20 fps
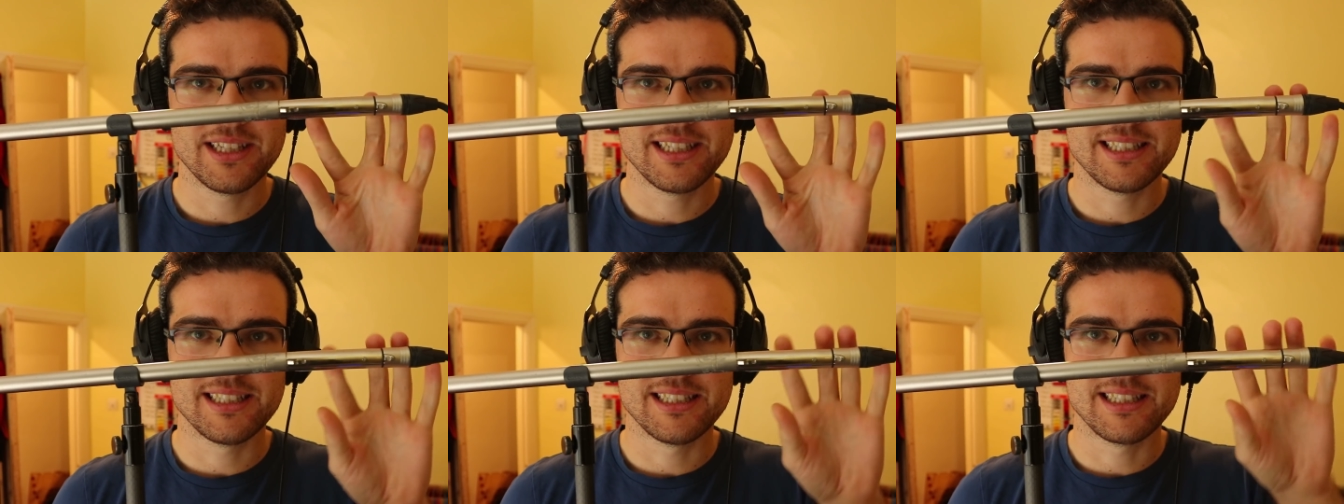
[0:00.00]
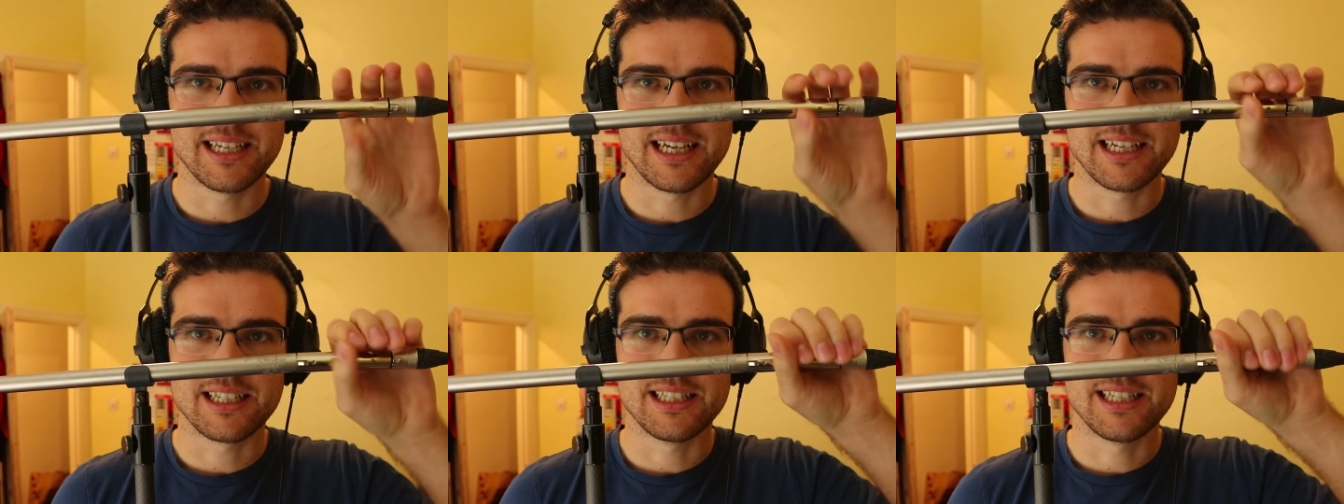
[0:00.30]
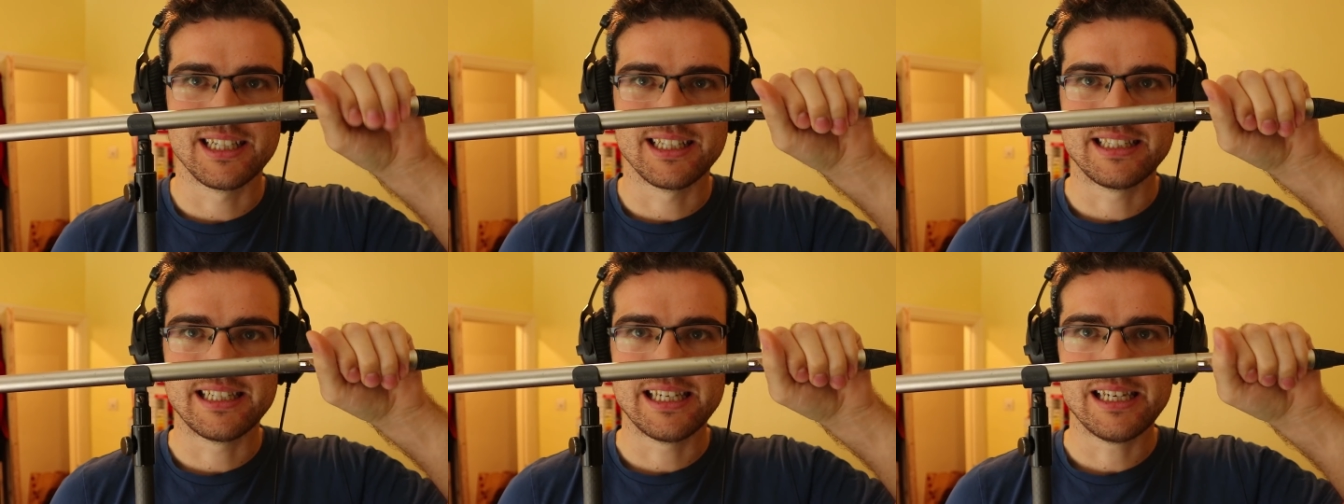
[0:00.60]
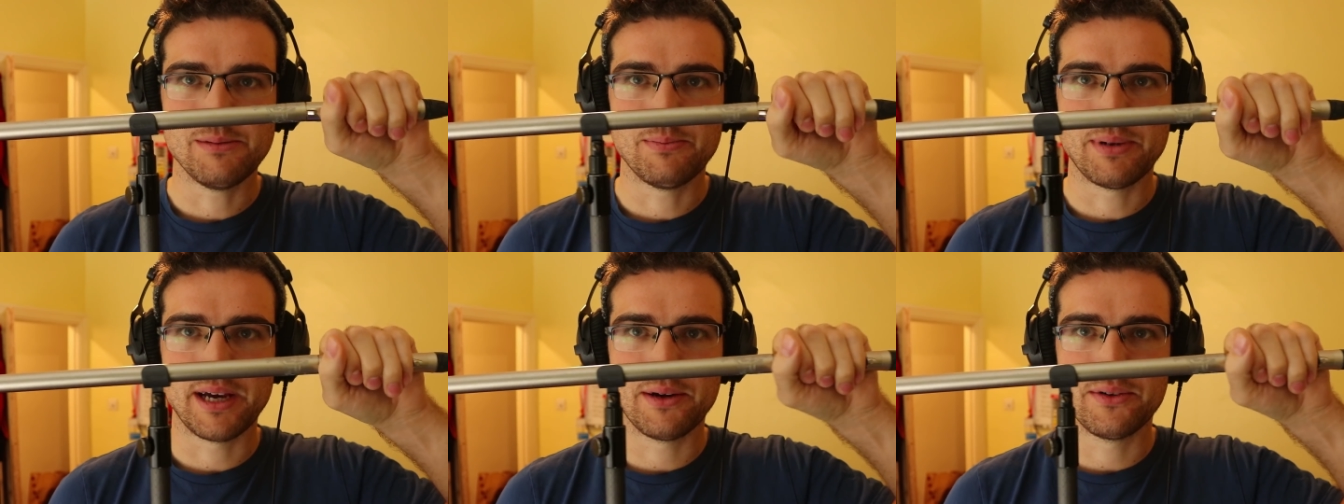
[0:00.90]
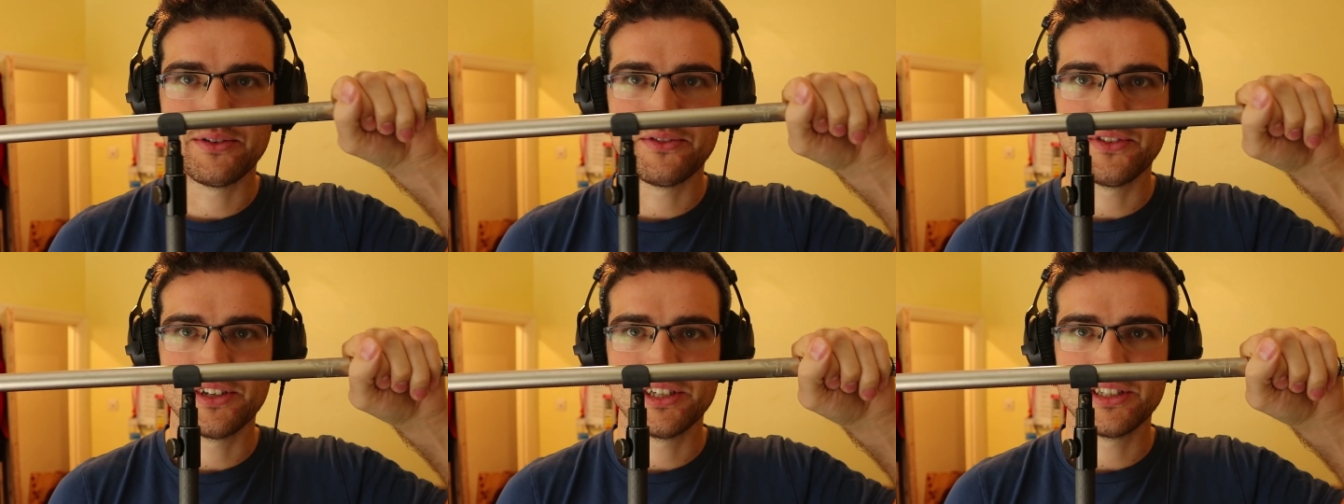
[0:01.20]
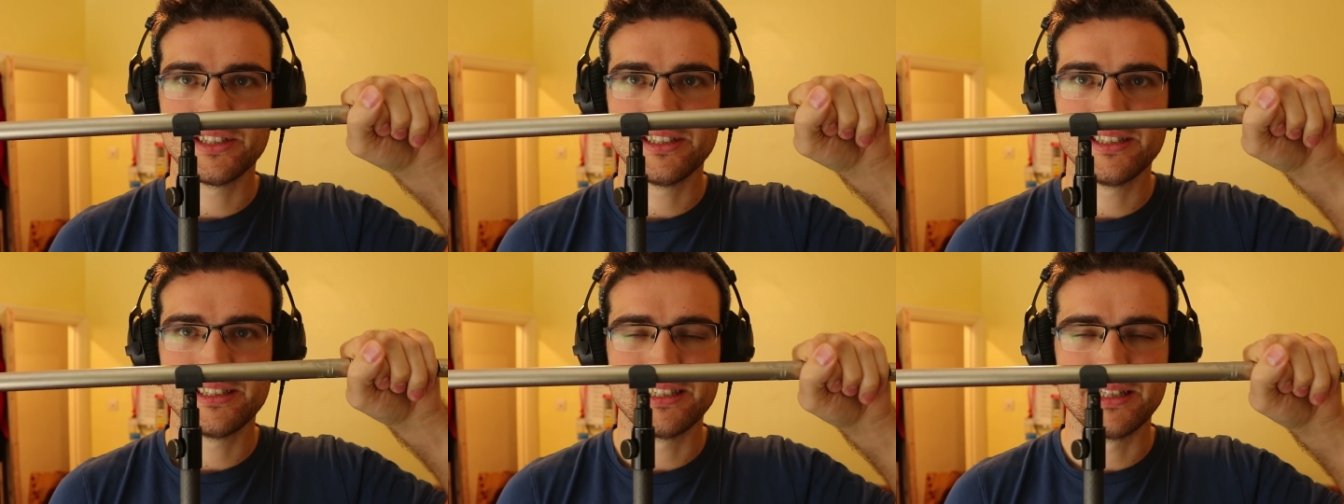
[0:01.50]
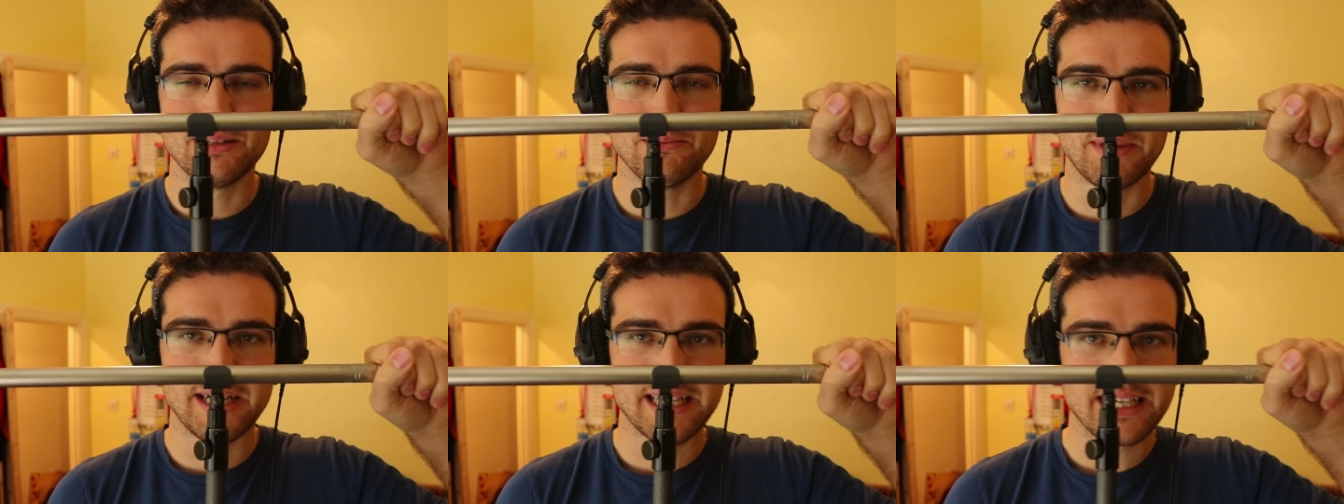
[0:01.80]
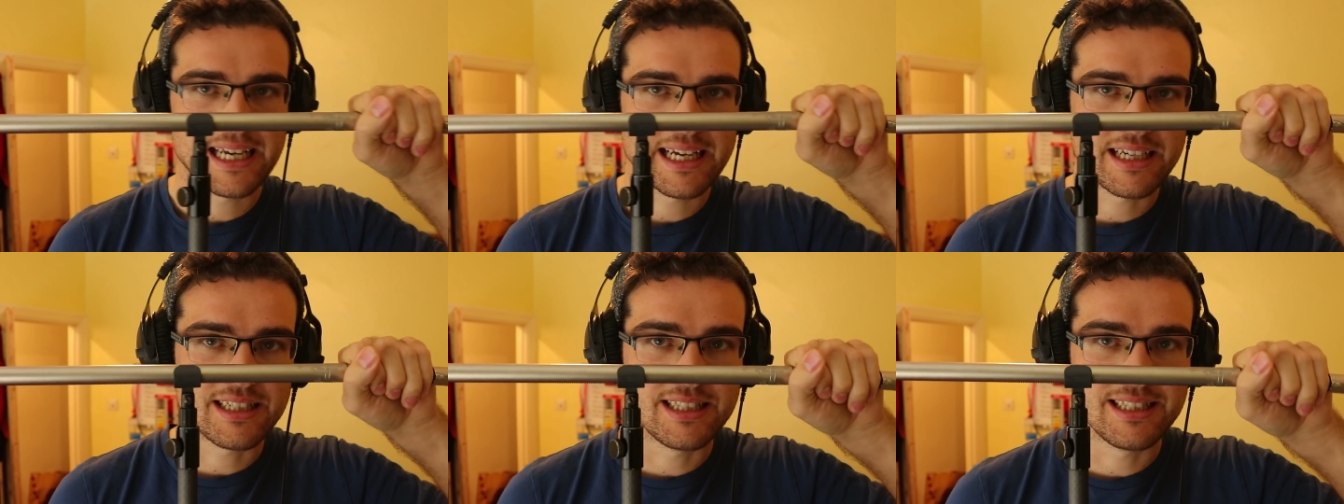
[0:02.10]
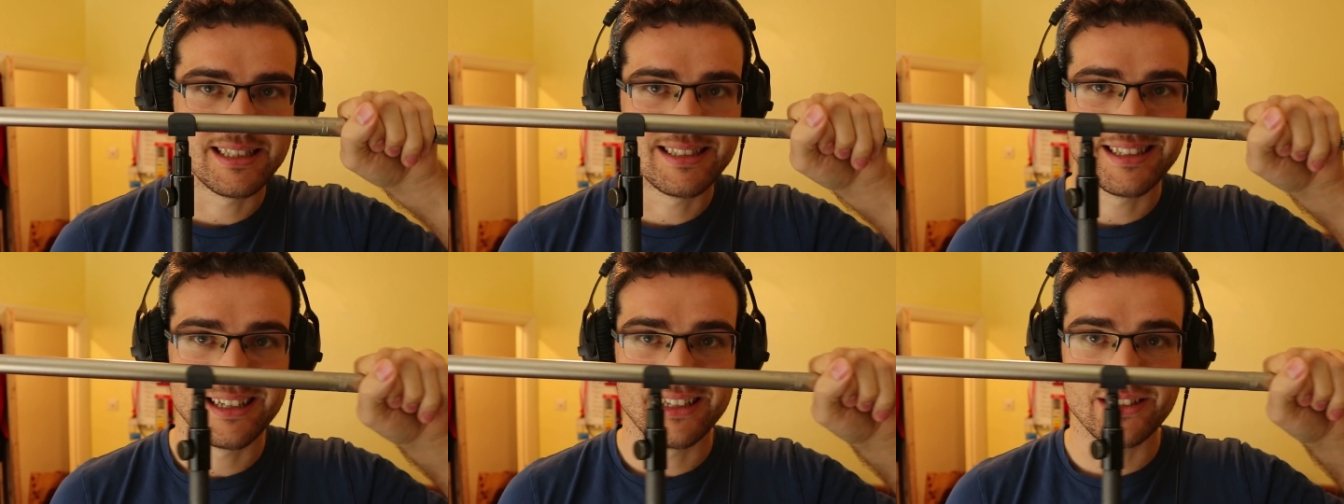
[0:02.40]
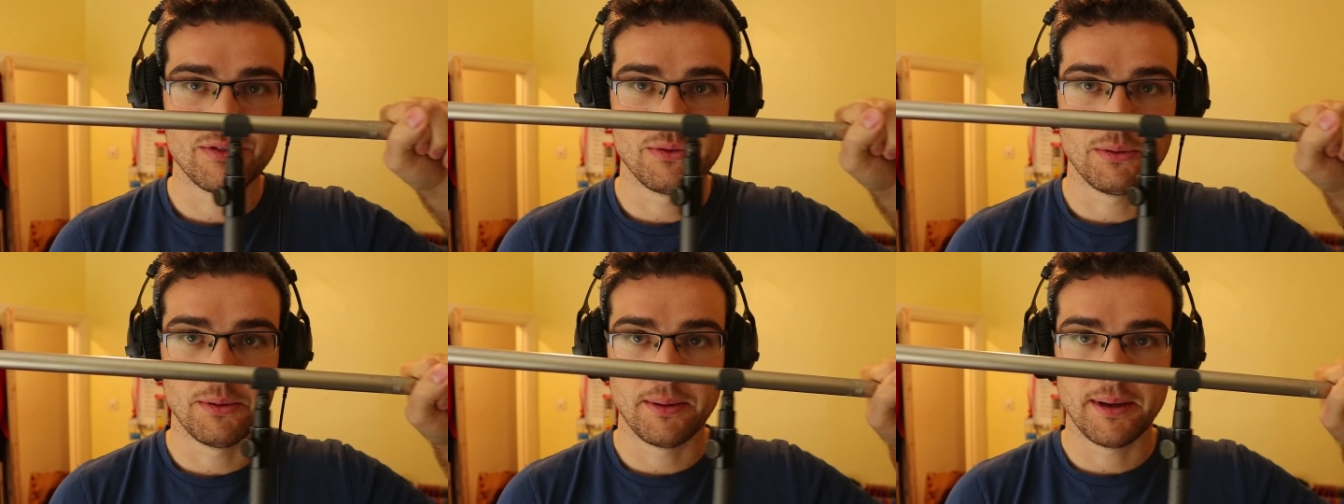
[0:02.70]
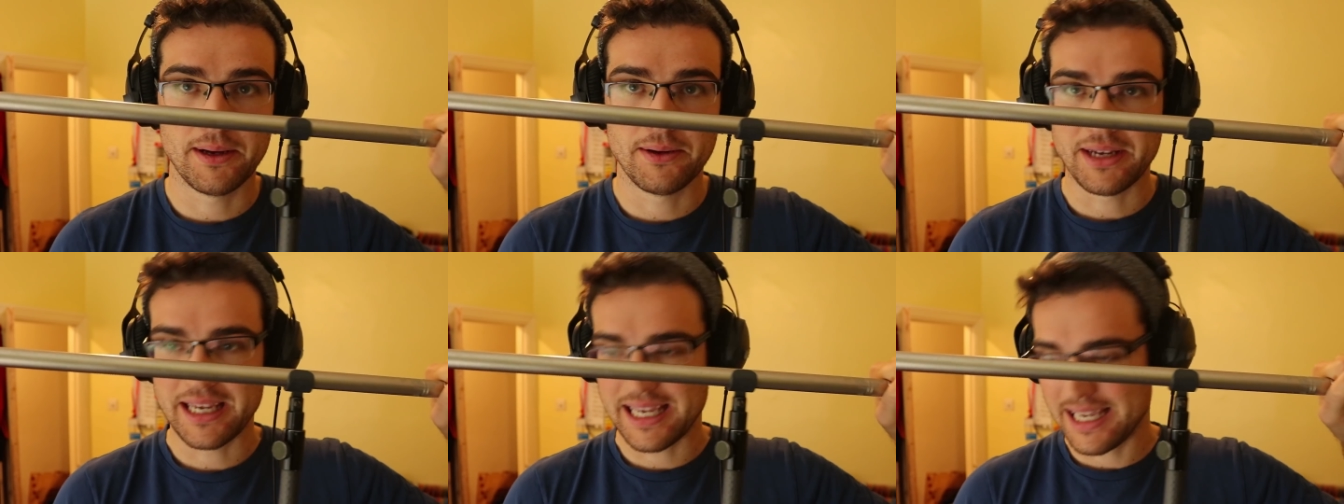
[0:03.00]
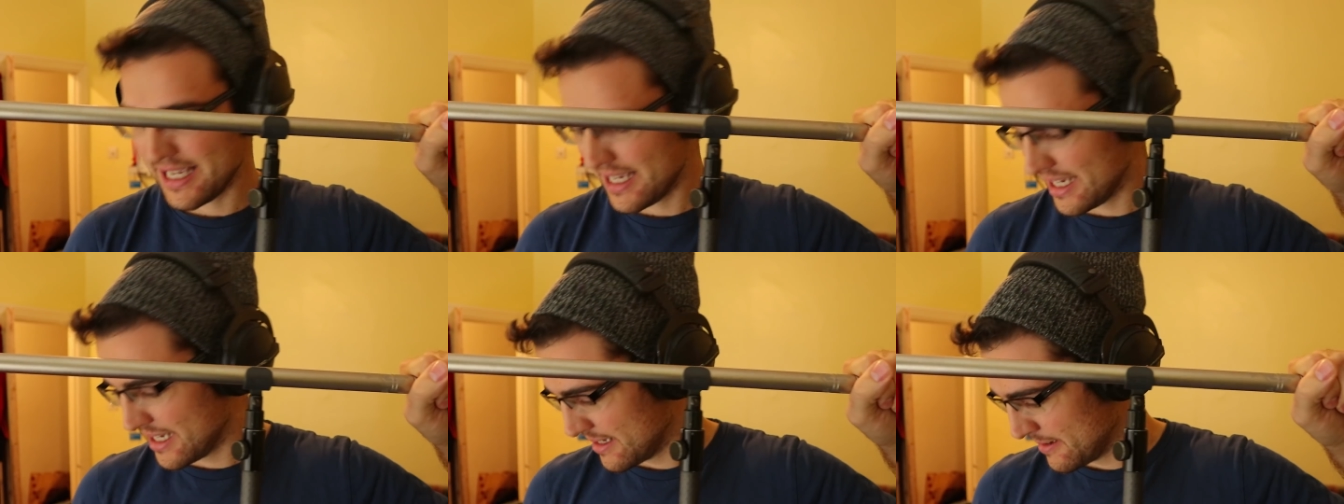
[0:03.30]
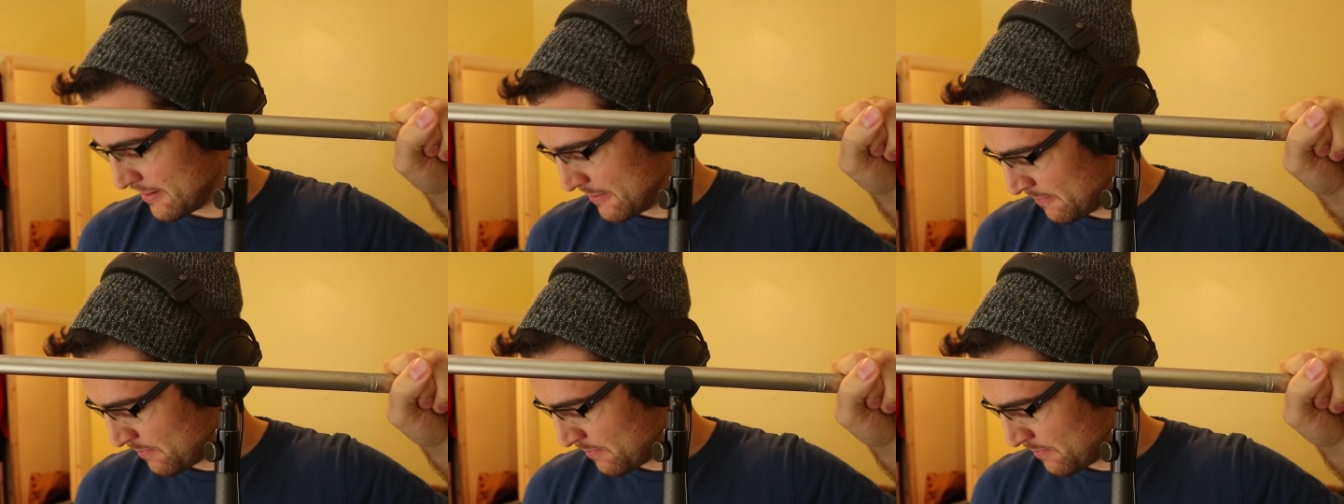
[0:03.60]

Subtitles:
This is actually a T-powered version, so the mic actually starts from about here.